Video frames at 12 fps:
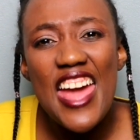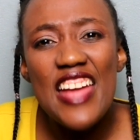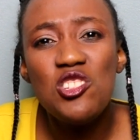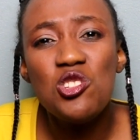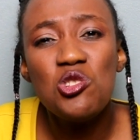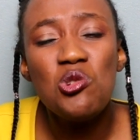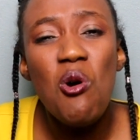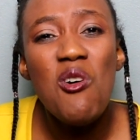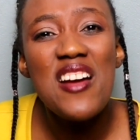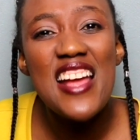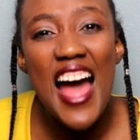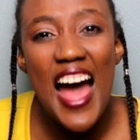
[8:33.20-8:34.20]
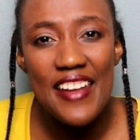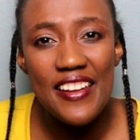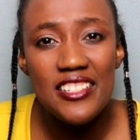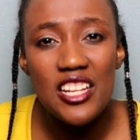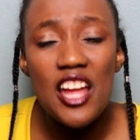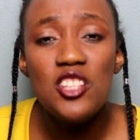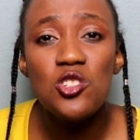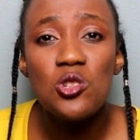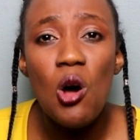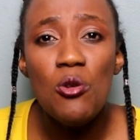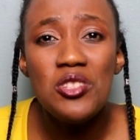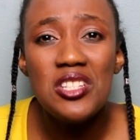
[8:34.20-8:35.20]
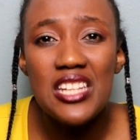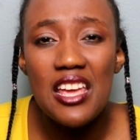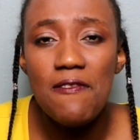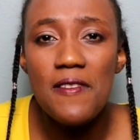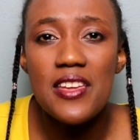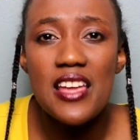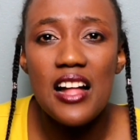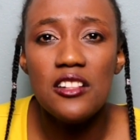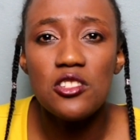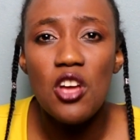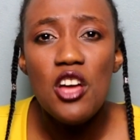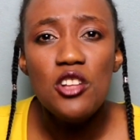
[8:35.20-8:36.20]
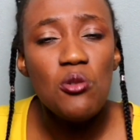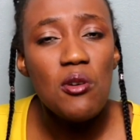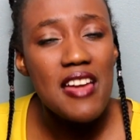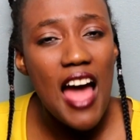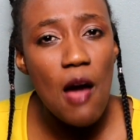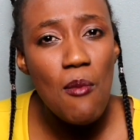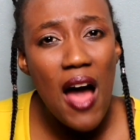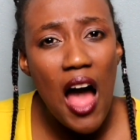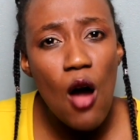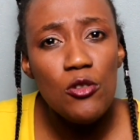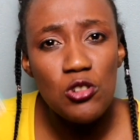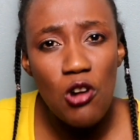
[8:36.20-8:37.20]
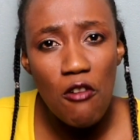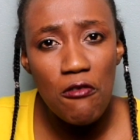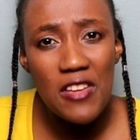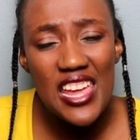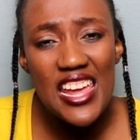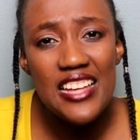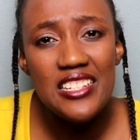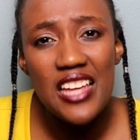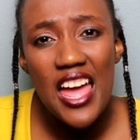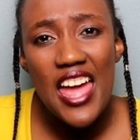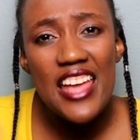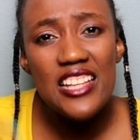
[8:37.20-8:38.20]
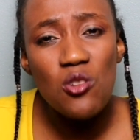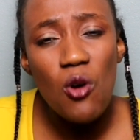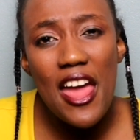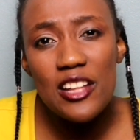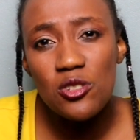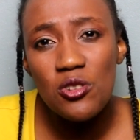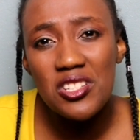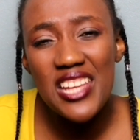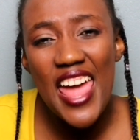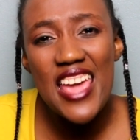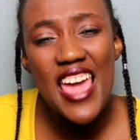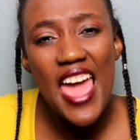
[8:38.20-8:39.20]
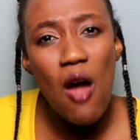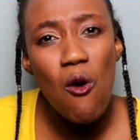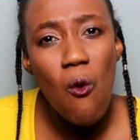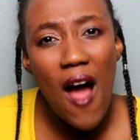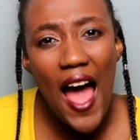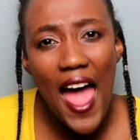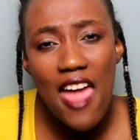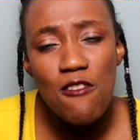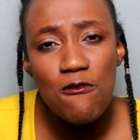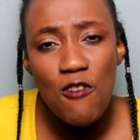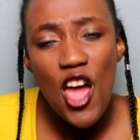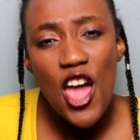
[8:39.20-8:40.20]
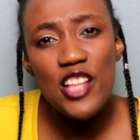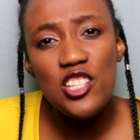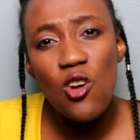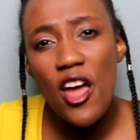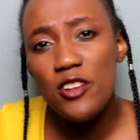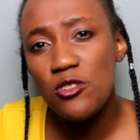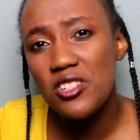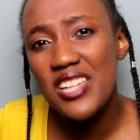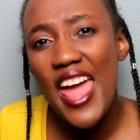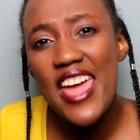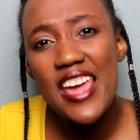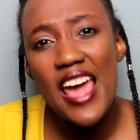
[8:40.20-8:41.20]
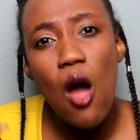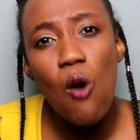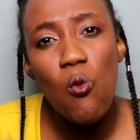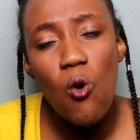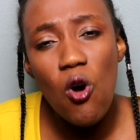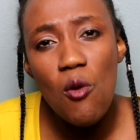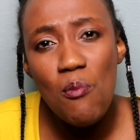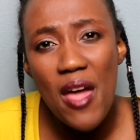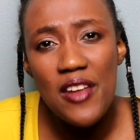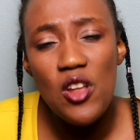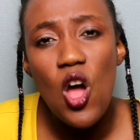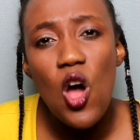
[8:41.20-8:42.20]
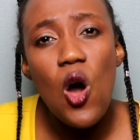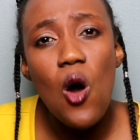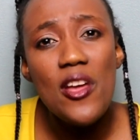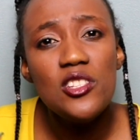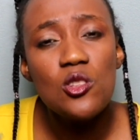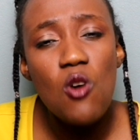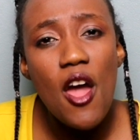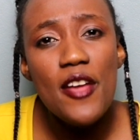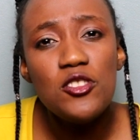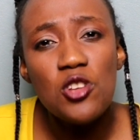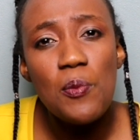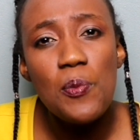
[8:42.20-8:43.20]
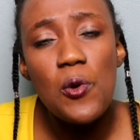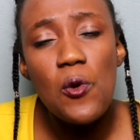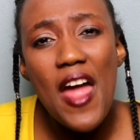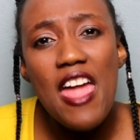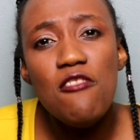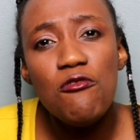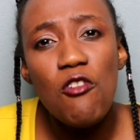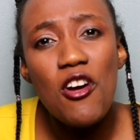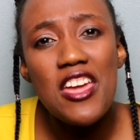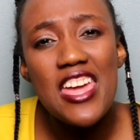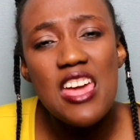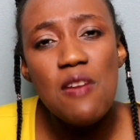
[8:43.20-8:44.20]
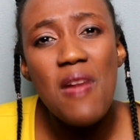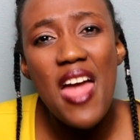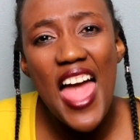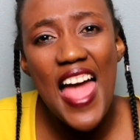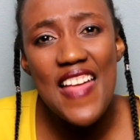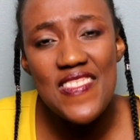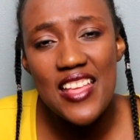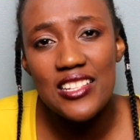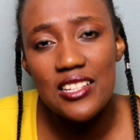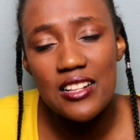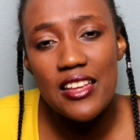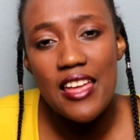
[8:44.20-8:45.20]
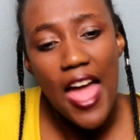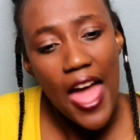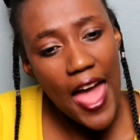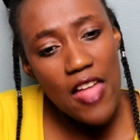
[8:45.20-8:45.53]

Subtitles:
It's too guarded. It's so difficult to come out of it. It's going to take a wife. It's going to take a woman who is going to pray for him earnestly.